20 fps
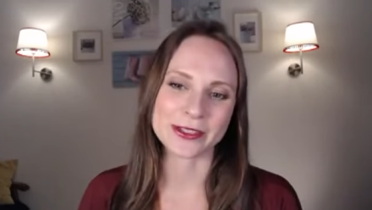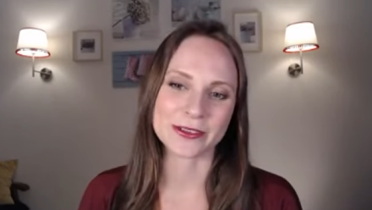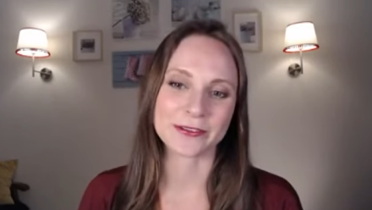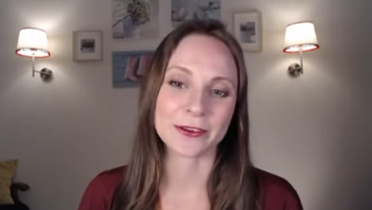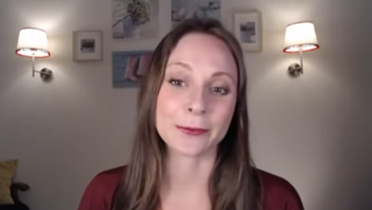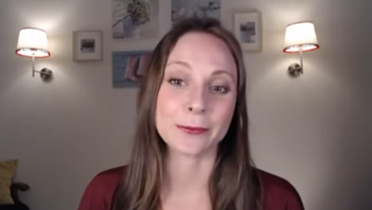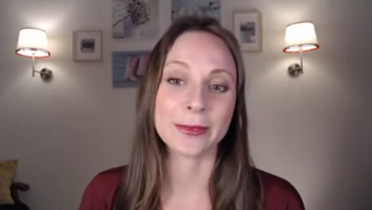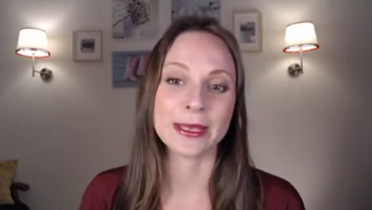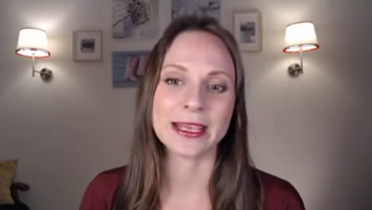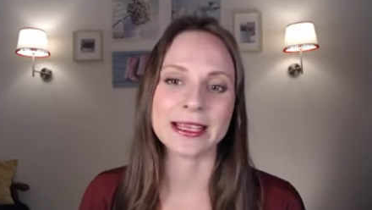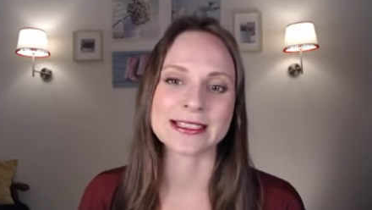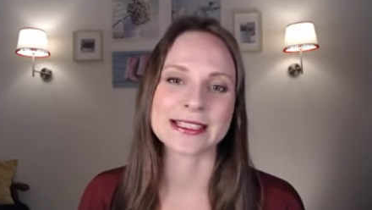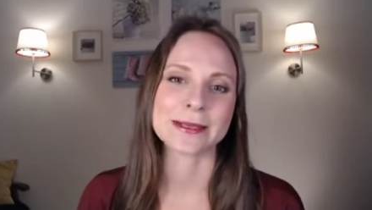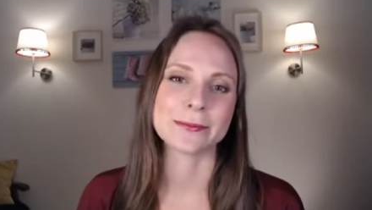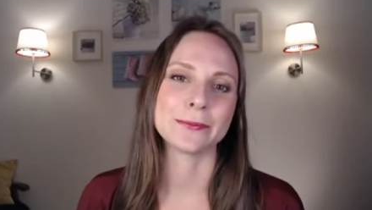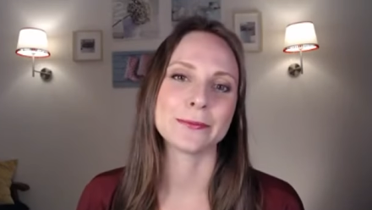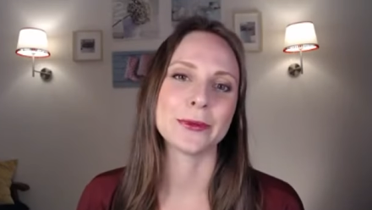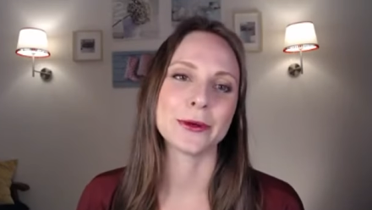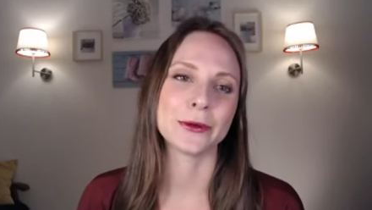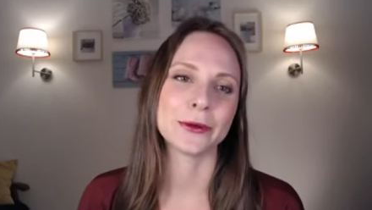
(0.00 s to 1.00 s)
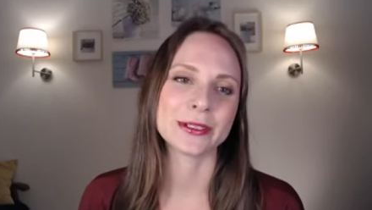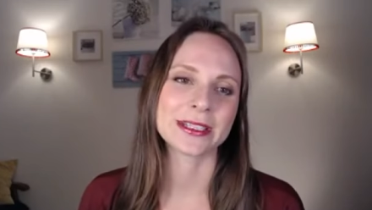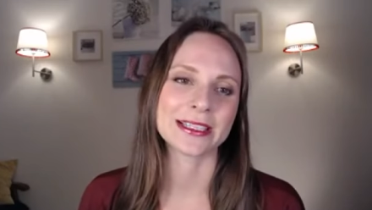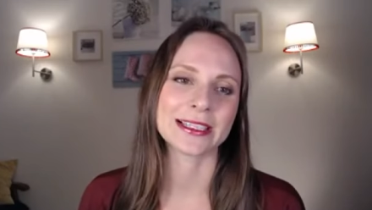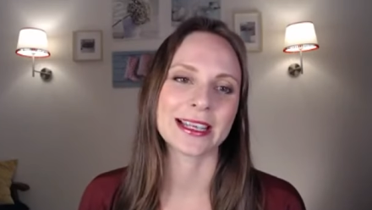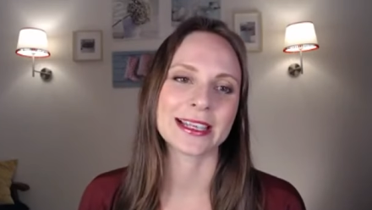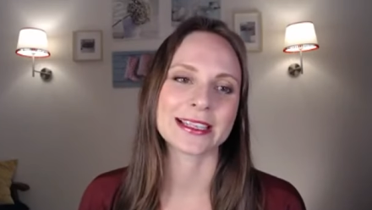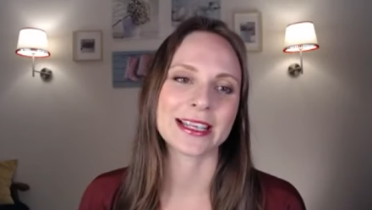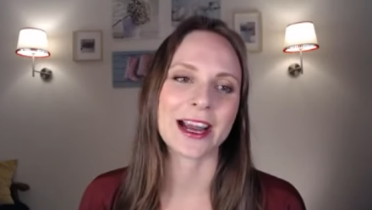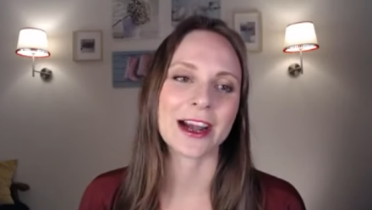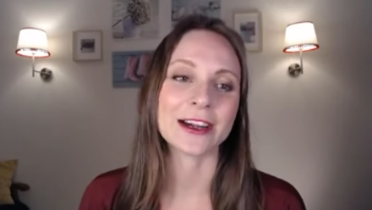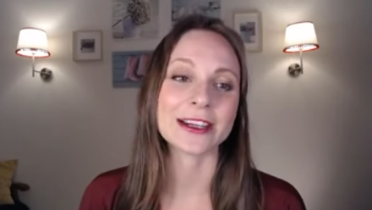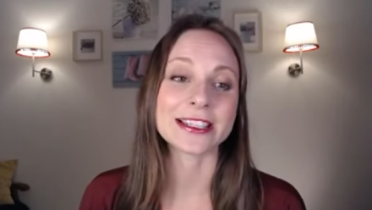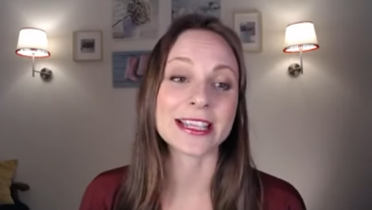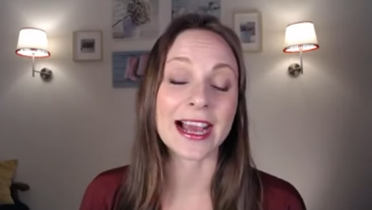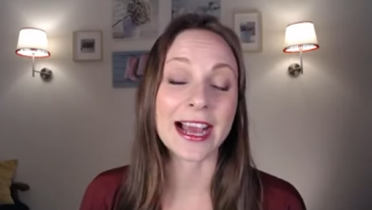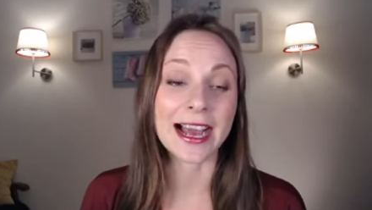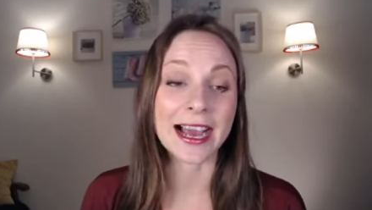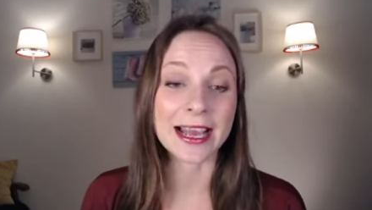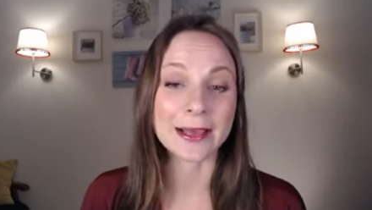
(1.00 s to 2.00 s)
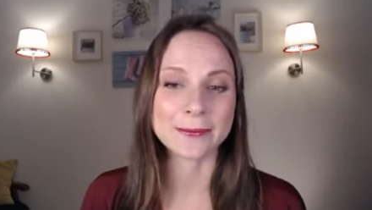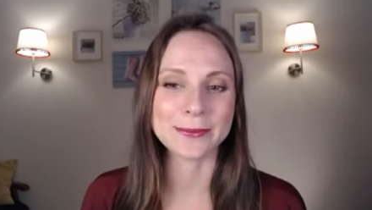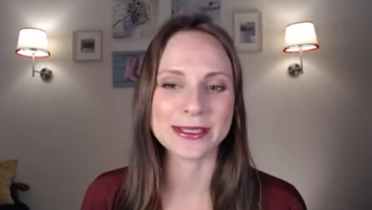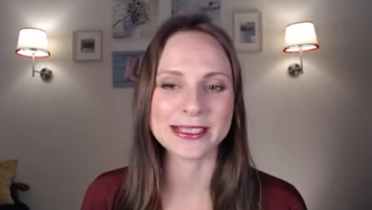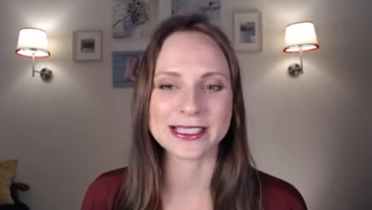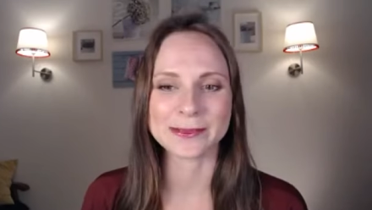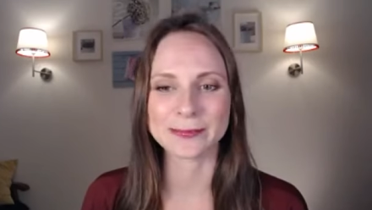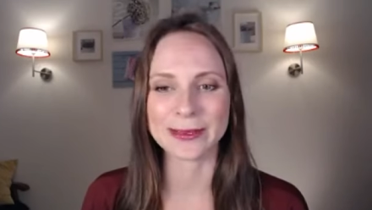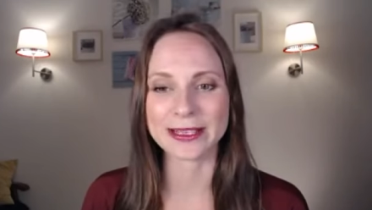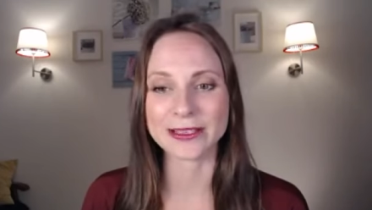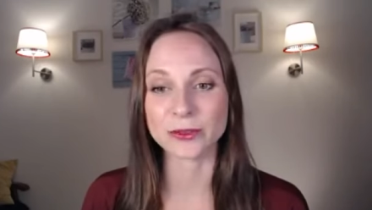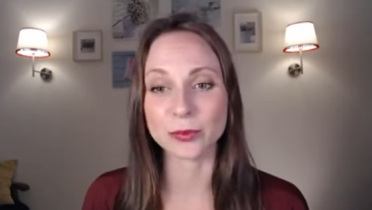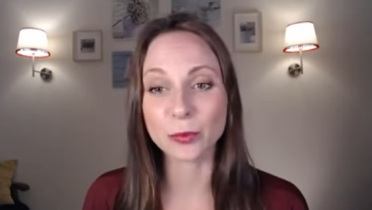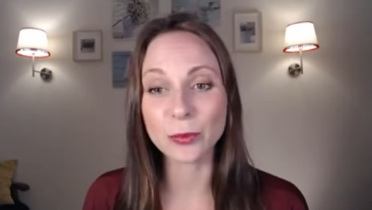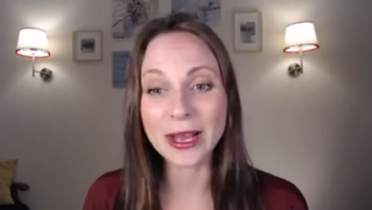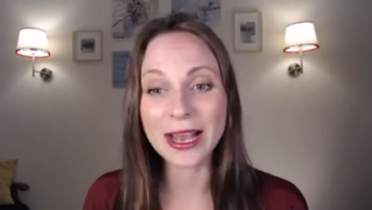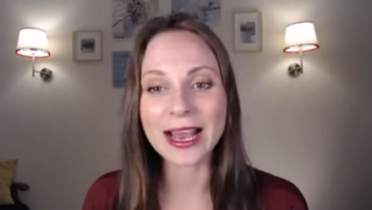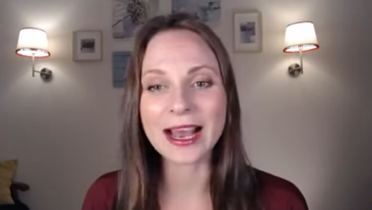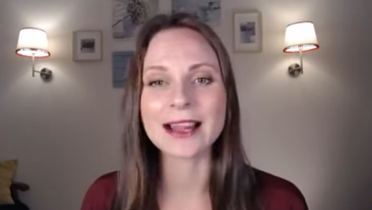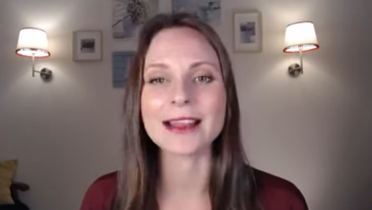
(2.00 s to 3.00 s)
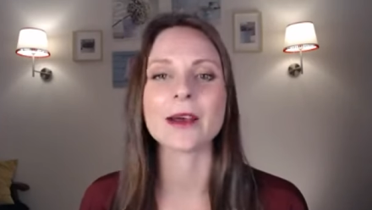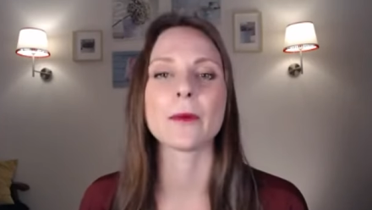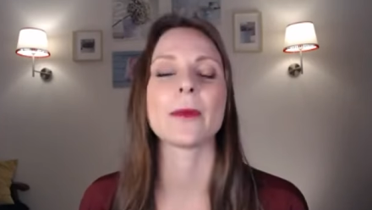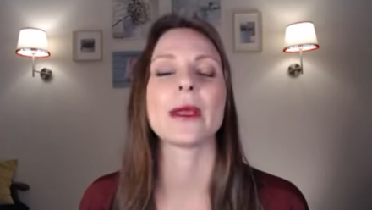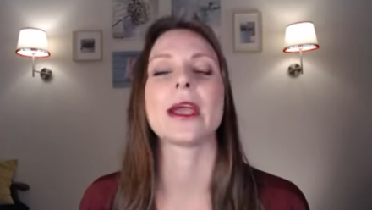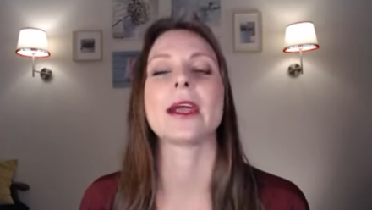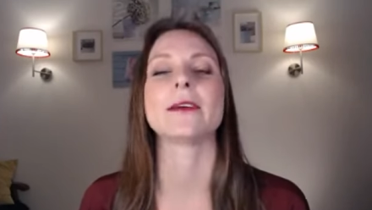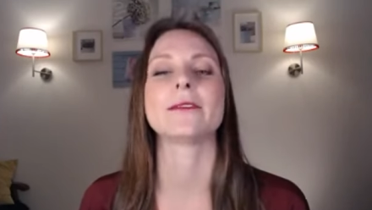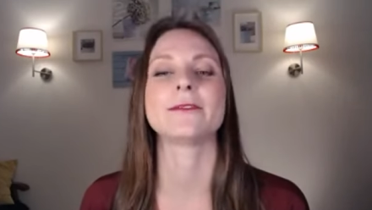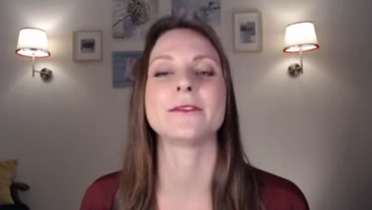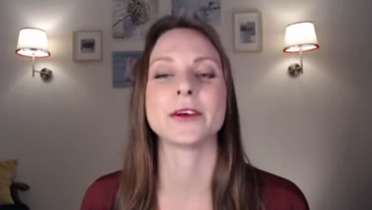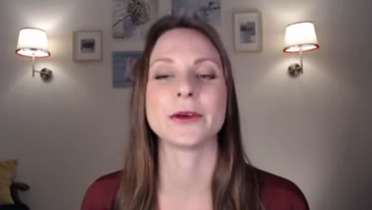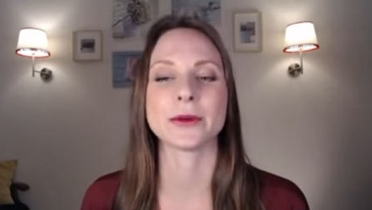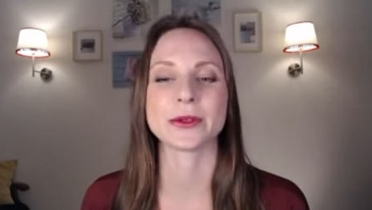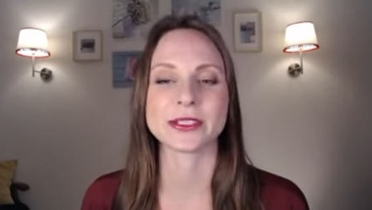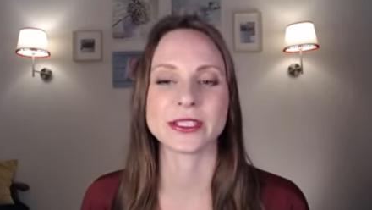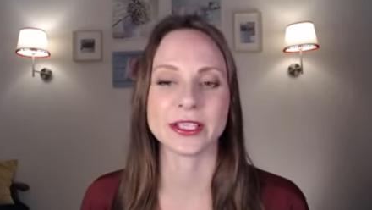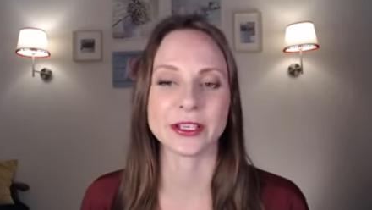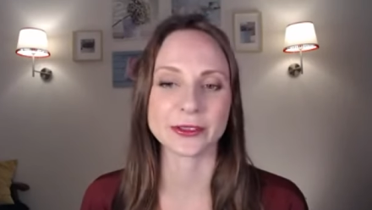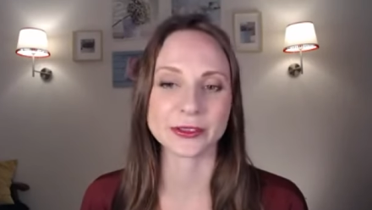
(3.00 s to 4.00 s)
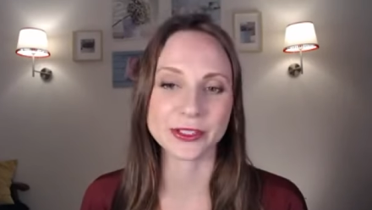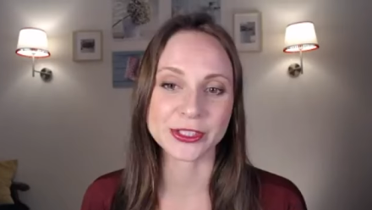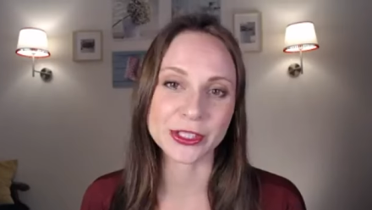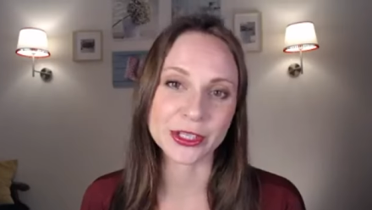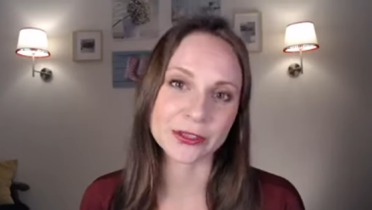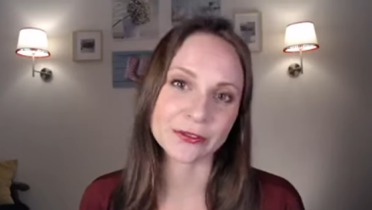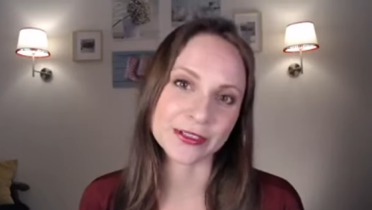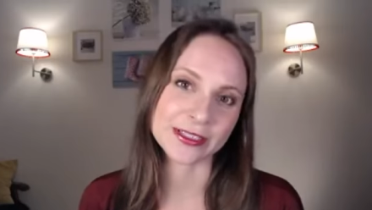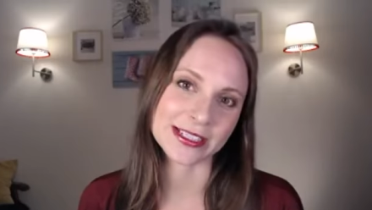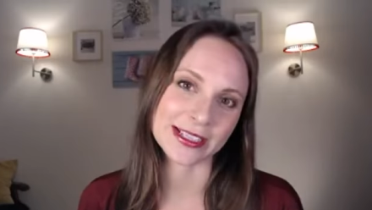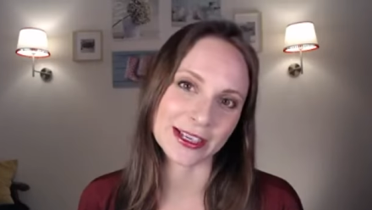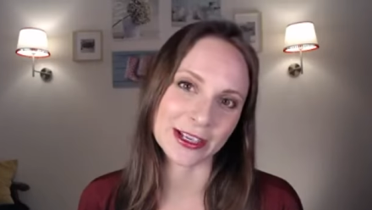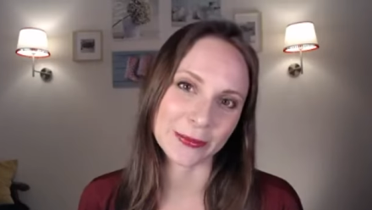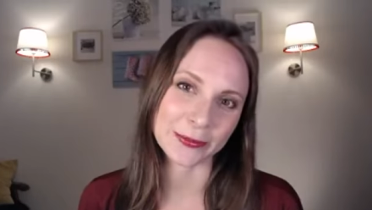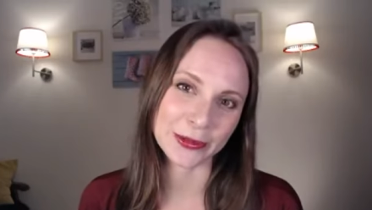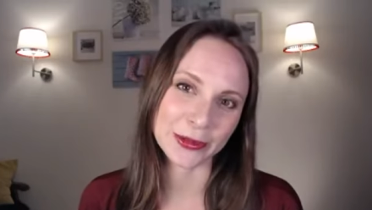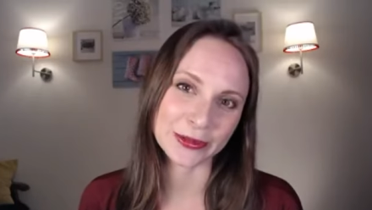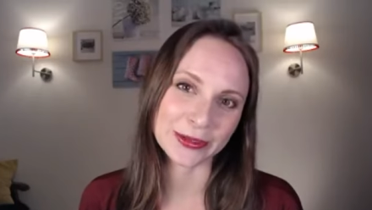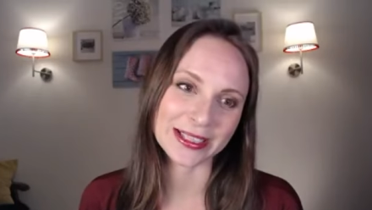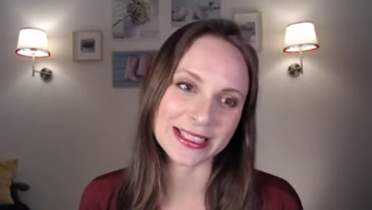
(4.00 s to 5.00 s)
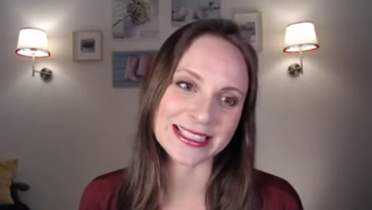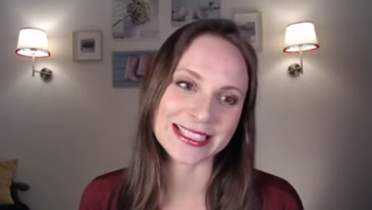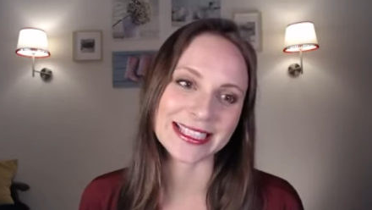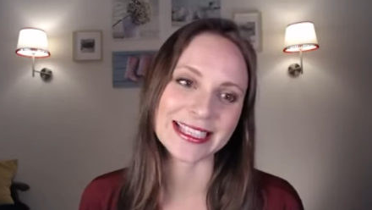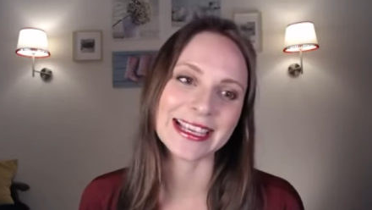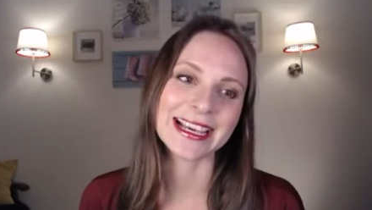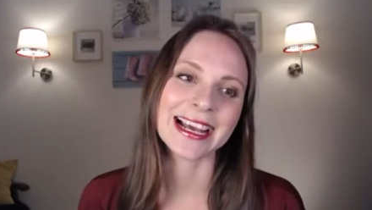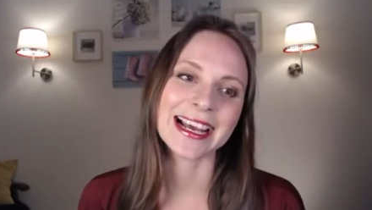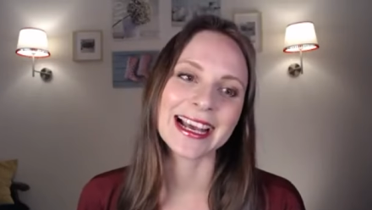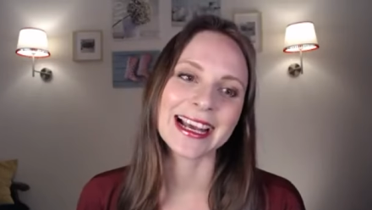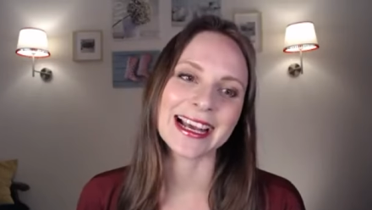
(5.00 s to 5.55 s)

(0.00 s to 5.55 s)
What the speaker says: So for me, it's important that our time is spent well, that we are focusing on service and community,